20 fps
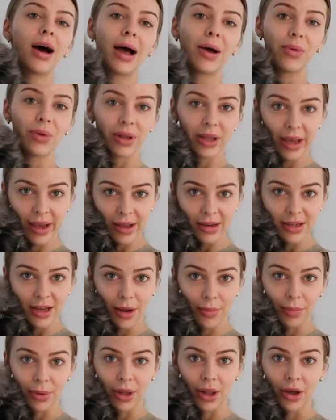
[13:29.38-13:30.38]
I will link it
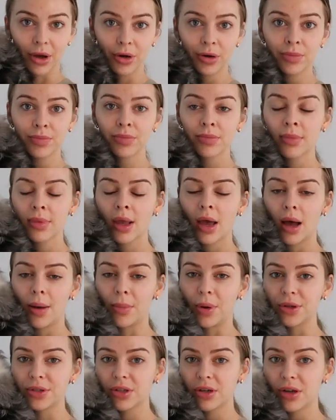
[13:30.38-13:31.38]
down below. I'm
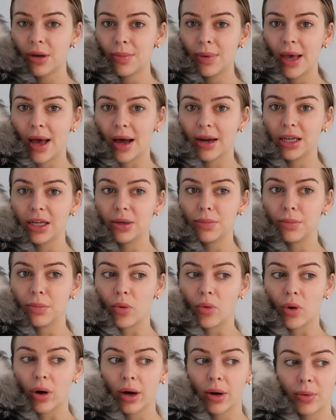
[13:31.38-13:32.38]
also gonna be adding
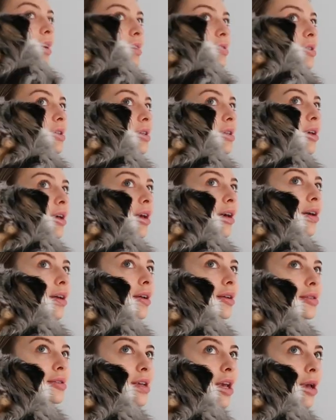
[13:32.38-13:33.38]
more. I just need to
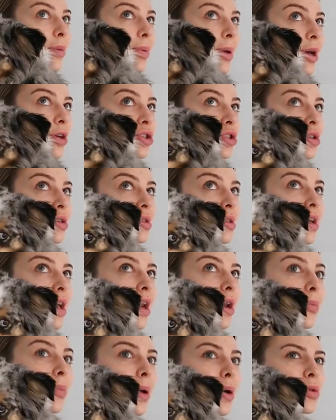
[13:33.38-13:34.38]
take pictures and
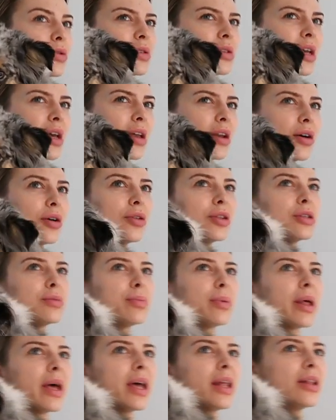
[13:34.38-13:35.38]
get it posted. Oh, this
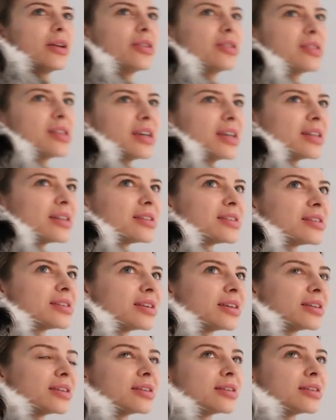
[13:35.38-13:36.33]
plant looks like it's,